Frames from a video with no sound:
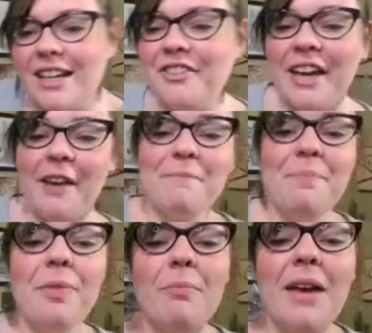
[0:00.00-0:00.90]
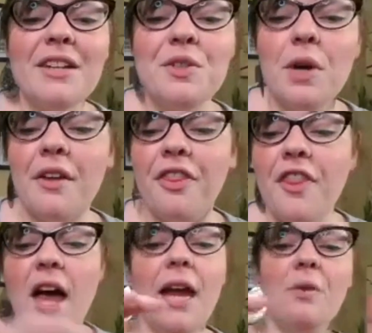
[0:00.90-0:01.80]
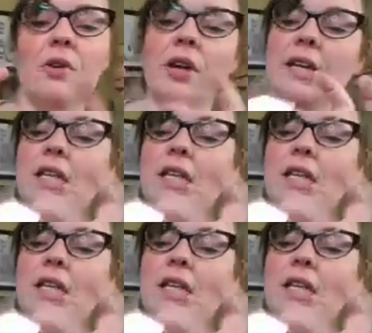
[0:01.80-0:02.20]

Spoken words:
Okay, back to our thyroid